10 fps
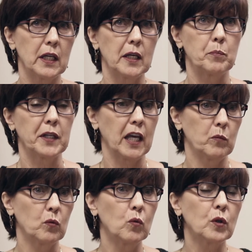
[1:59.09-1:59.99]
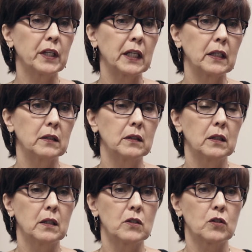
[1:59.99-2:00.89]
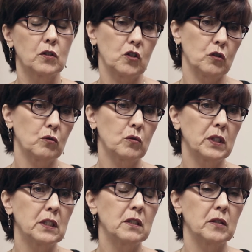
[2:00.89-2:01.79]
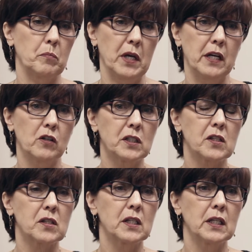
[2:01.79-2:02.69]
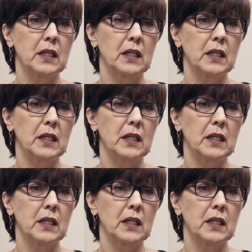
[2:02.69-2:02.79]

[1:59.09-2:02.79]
It became a warning to the children, the parents.